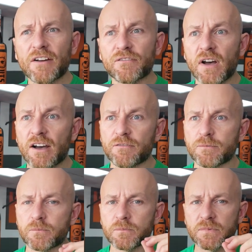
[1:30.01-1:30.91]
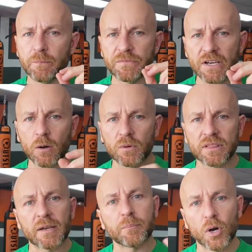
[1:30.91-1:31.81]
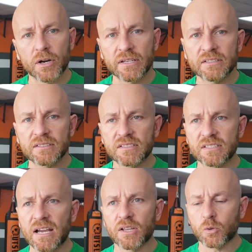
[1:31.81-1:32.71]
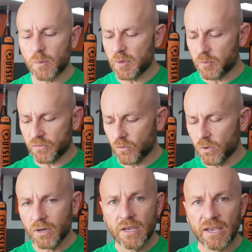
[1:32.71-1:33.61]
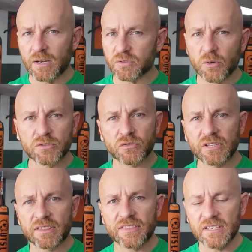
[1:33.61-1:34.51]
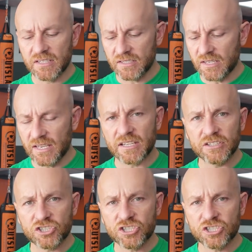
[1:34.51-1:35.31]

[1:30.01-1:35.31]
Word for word: I've I've dealt with like bargain style equipment before and it was always really thin and